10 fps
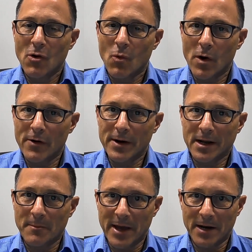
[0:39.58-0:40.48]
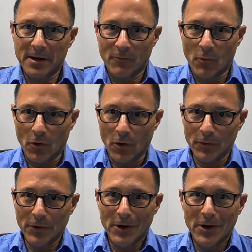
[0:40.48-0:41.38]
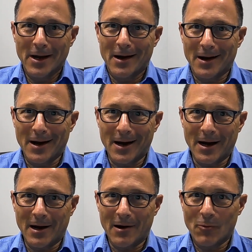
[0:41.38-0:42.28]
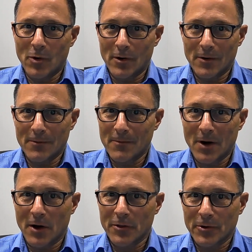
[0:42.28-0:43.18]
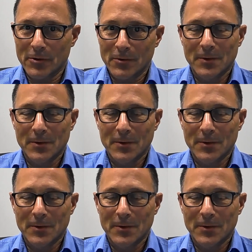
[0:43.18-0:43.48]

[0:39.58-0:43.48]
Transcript: we're in a competitive world uh, where other